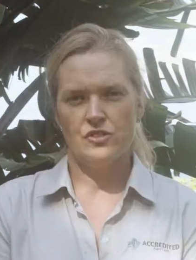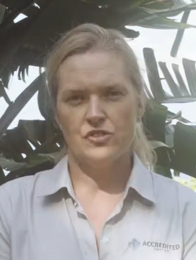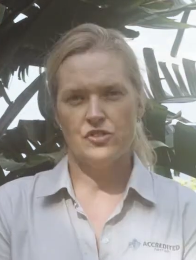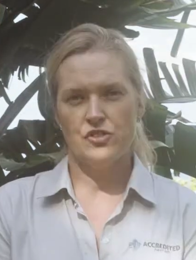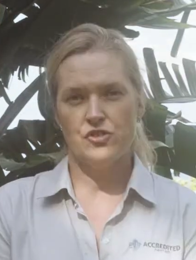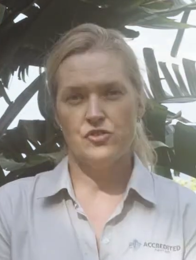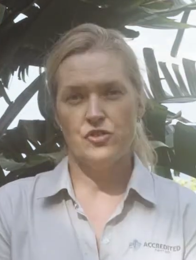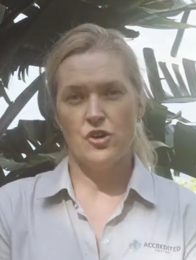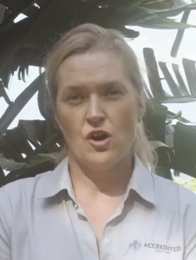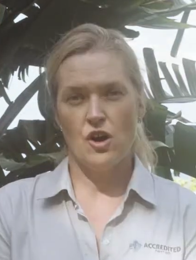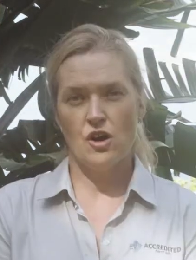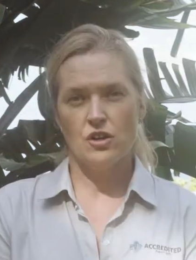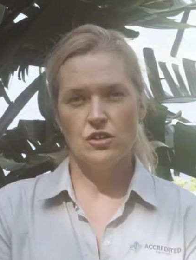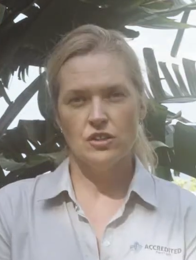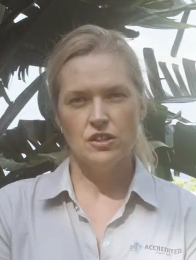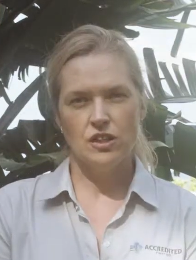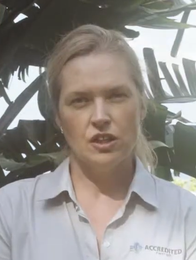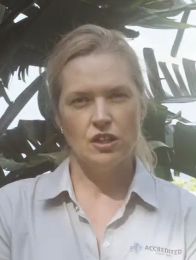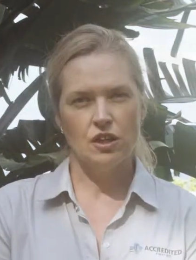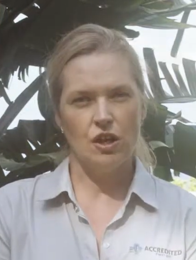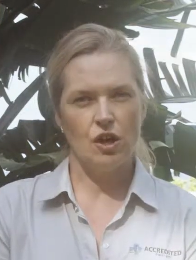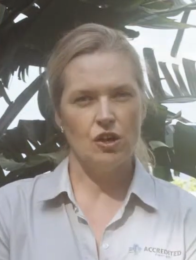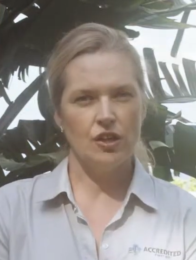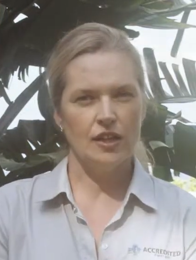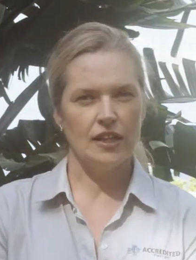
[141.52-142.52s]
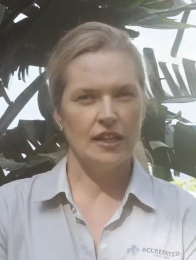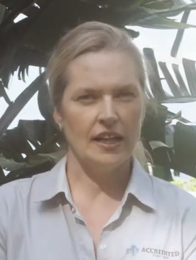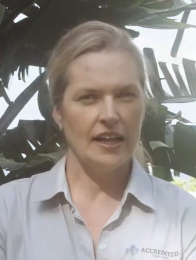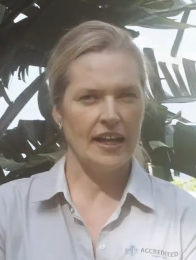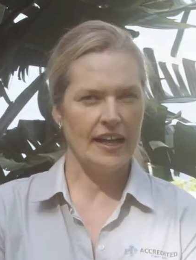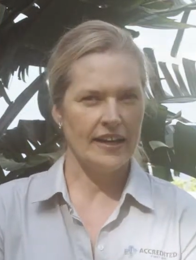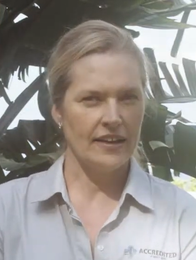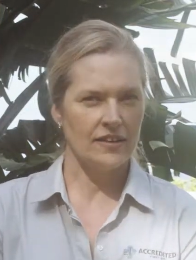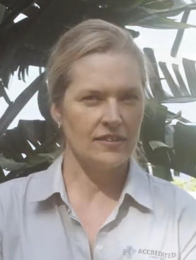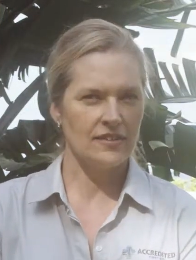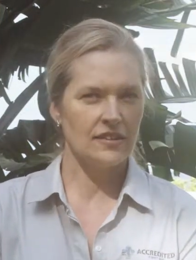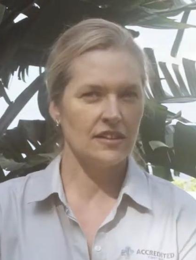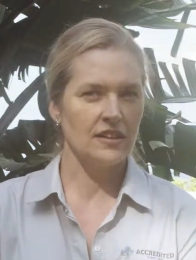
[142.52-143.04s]
Strong, longer
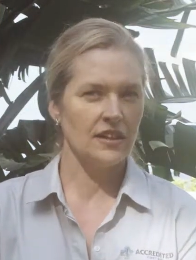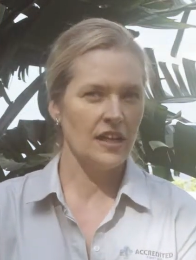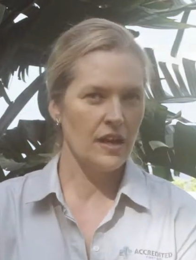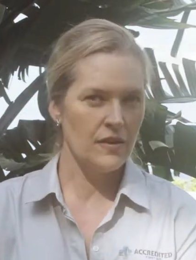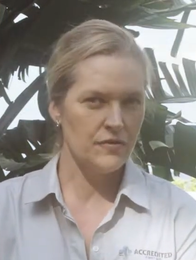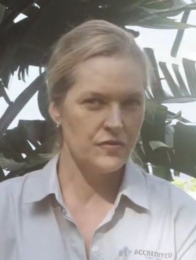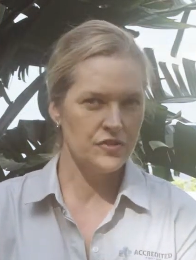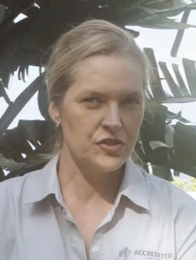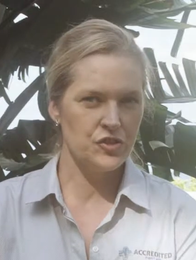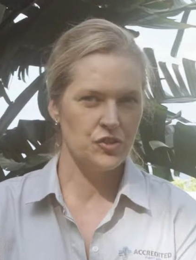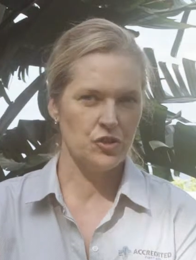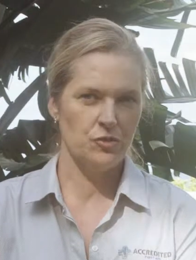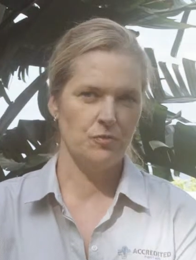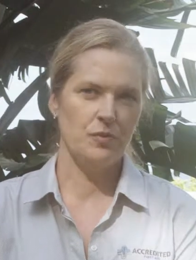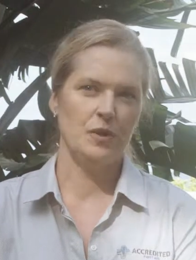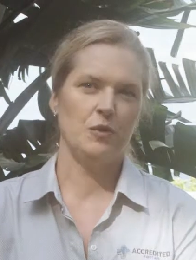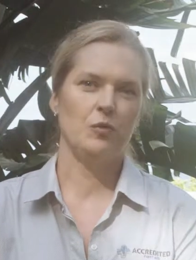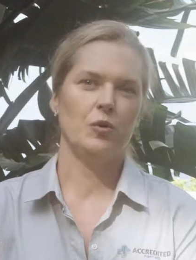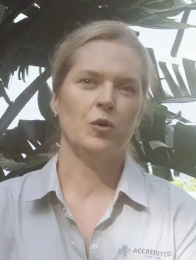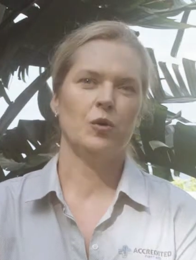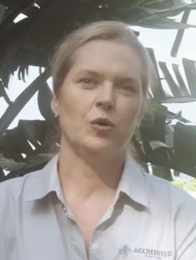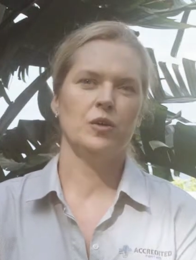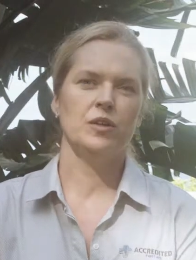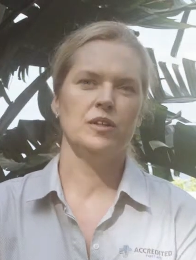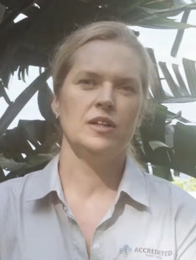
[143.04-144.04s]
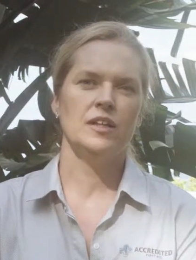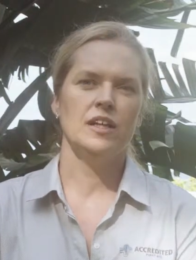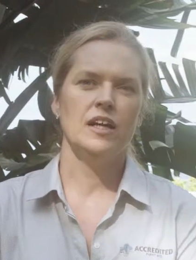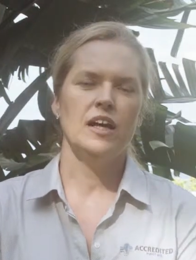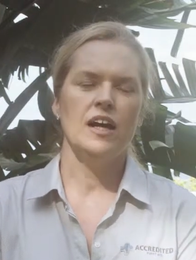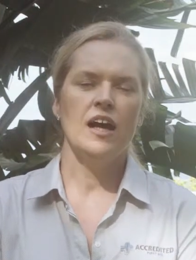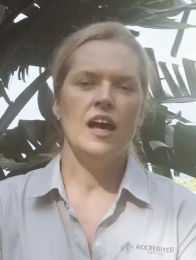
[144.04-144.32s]
length gloves should be worn,